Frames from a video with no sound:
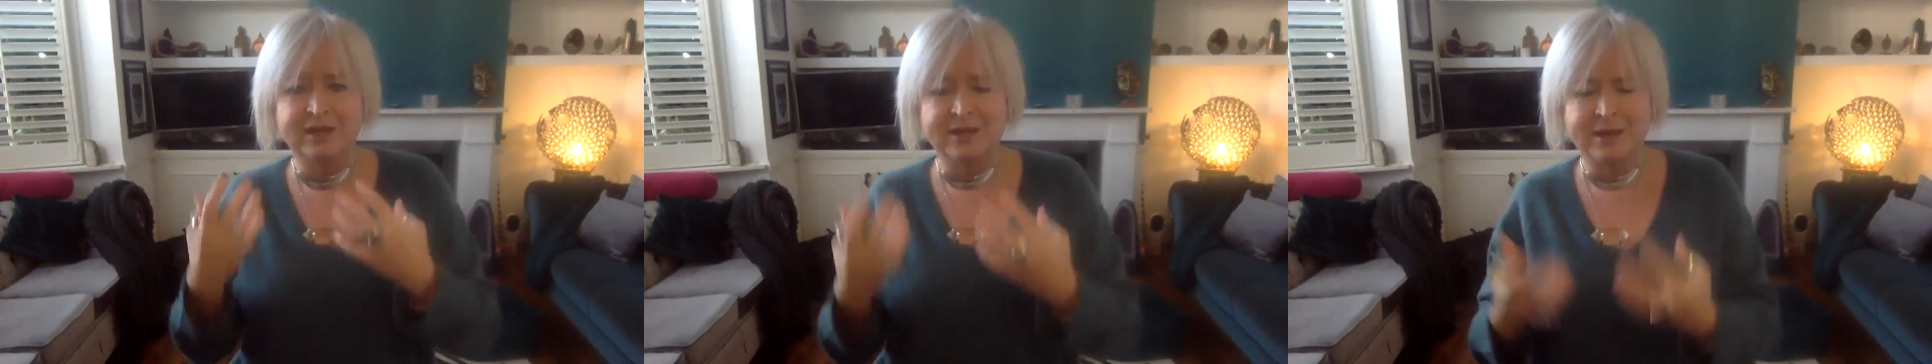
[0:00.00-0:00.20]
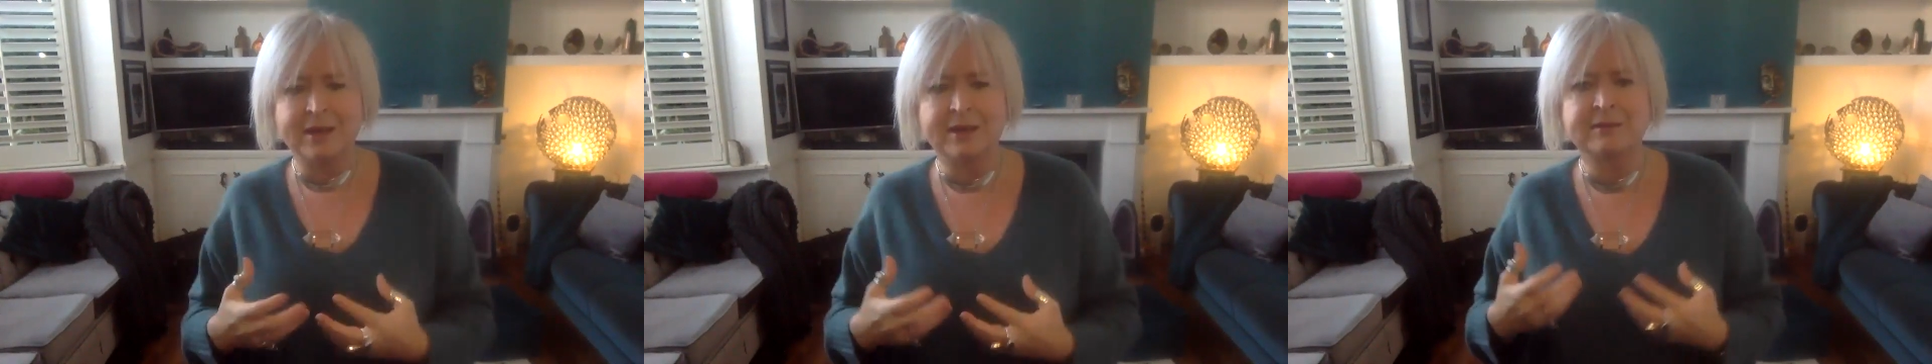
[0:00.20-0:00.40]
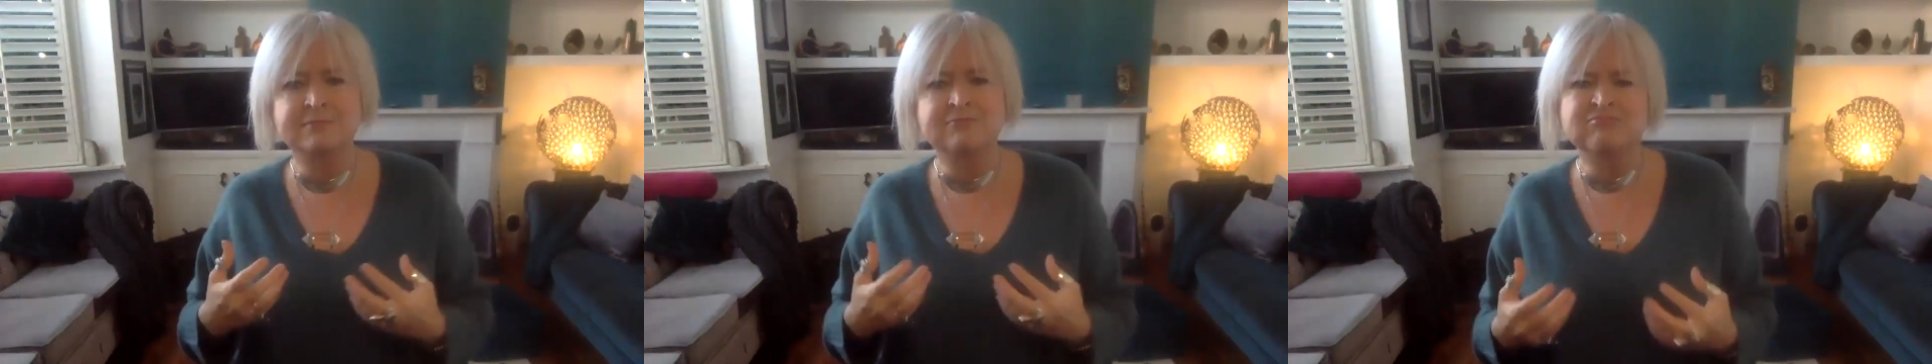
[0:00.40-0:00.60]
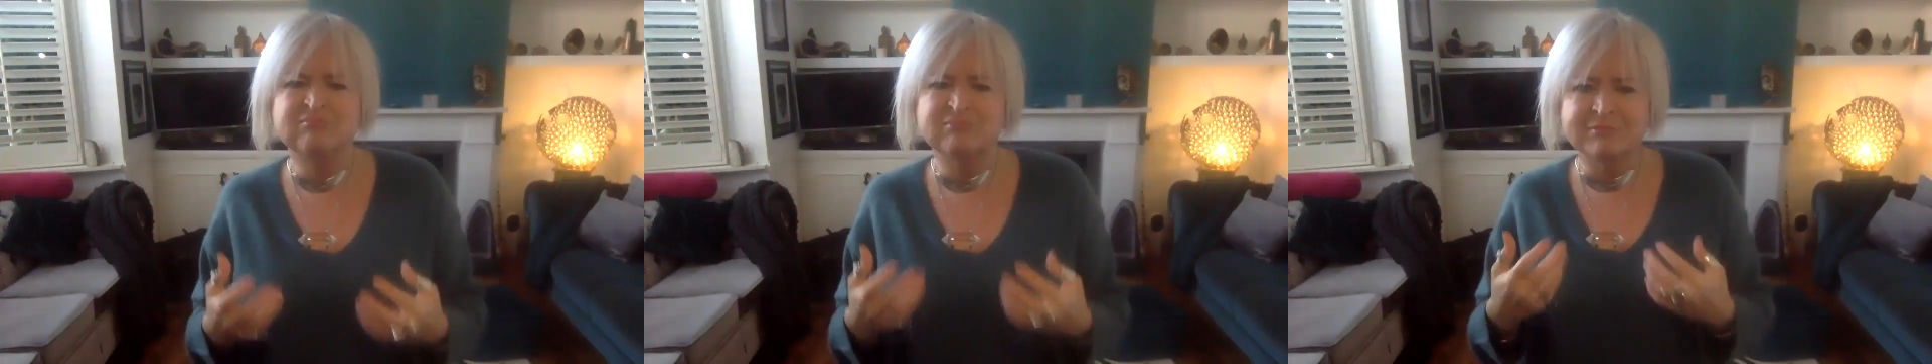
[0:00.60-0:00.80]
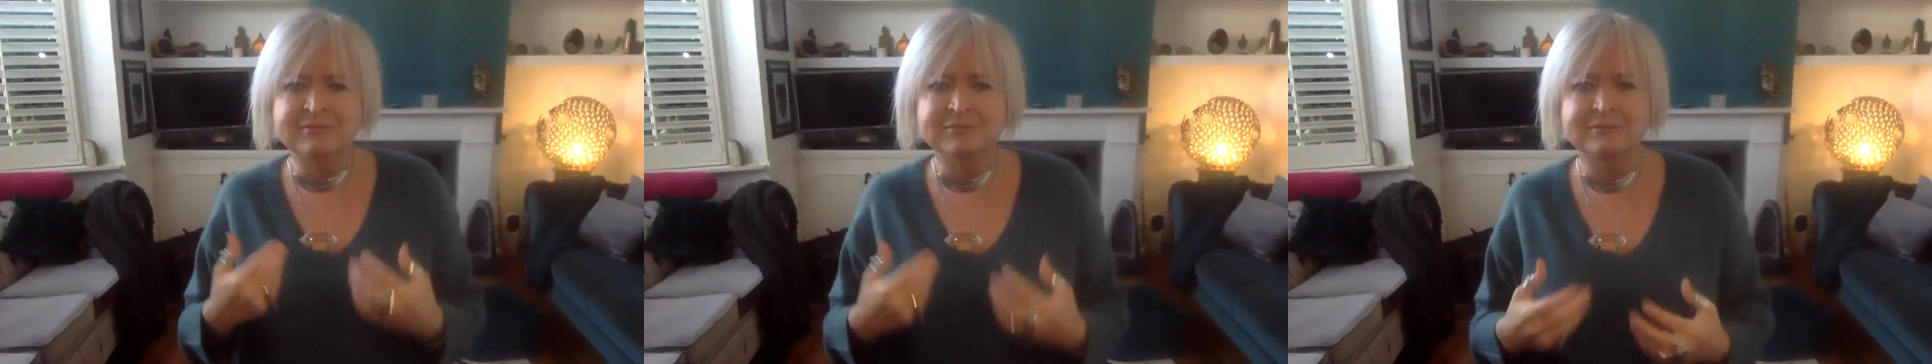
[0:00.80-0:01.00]
can
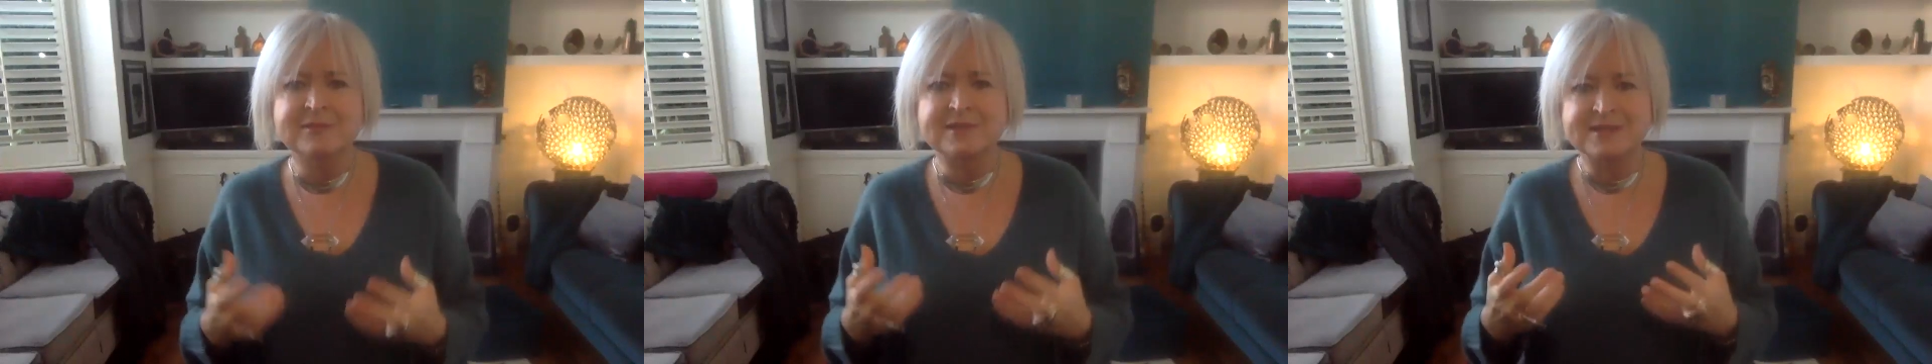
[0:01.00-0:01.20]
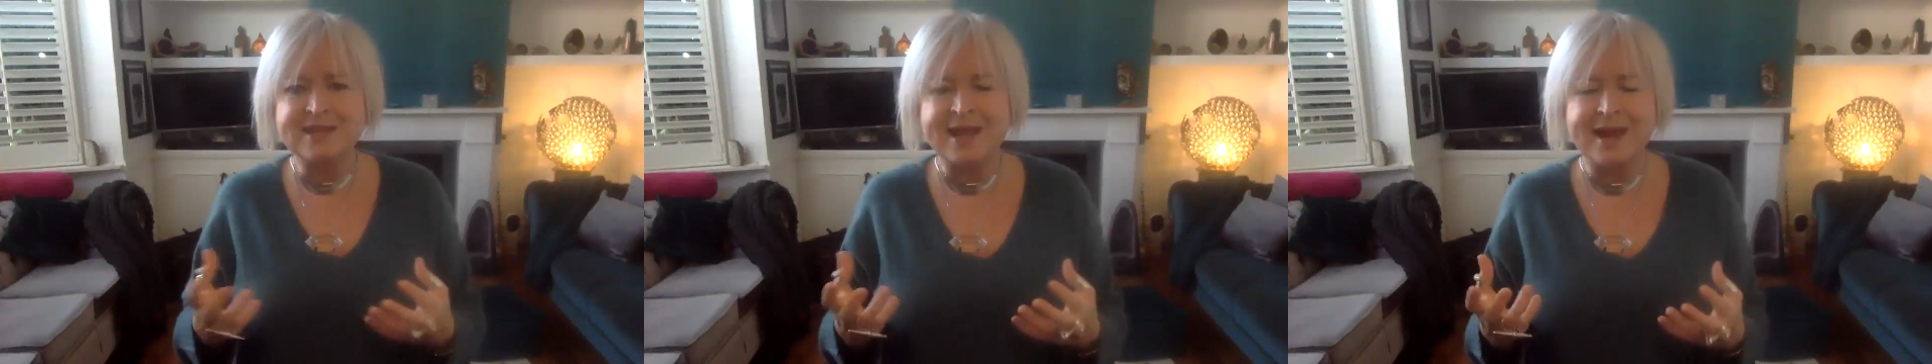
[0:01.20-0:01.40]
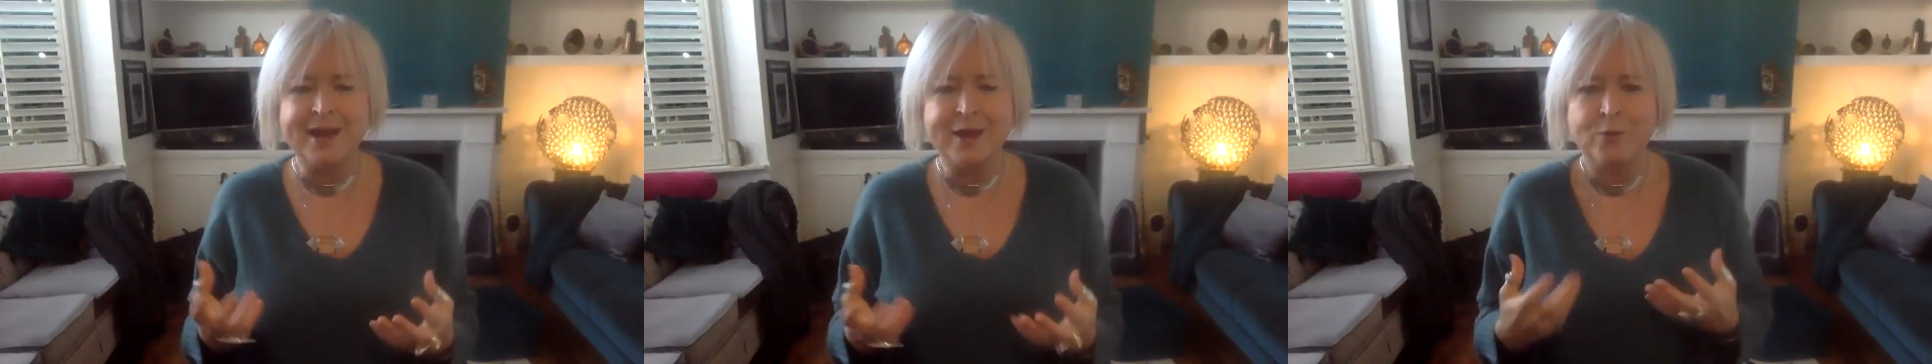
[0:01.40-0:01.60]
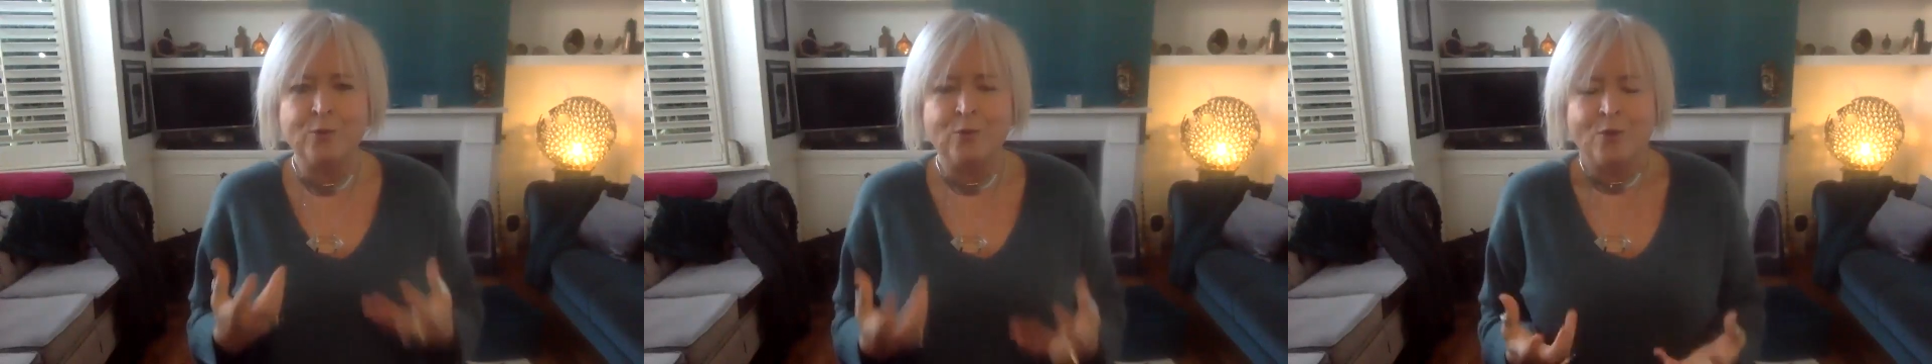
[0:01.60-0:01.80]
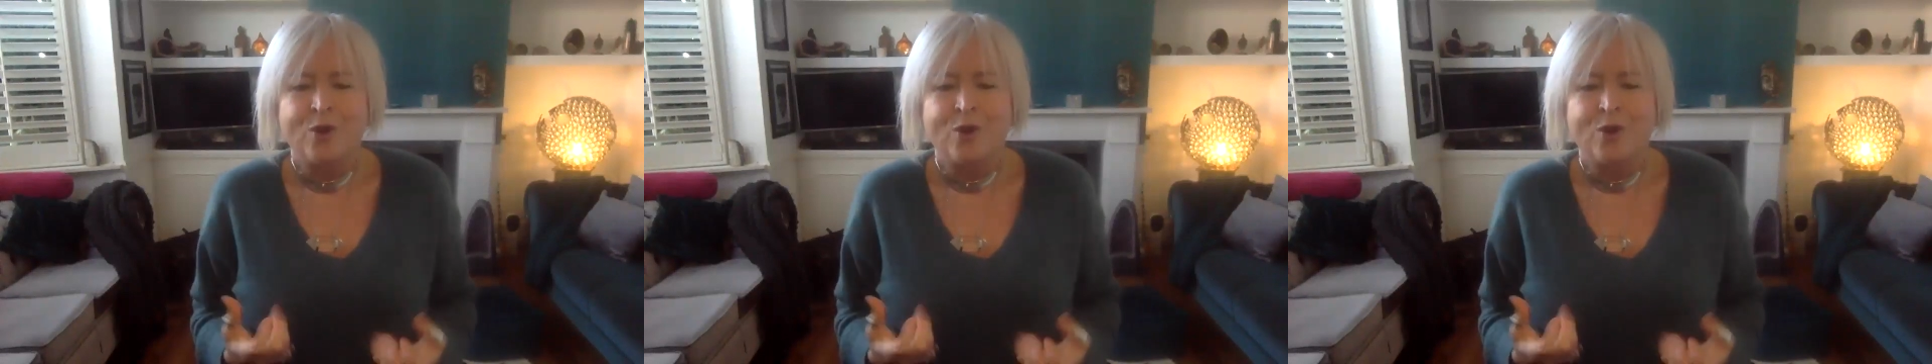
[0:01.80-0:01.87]
say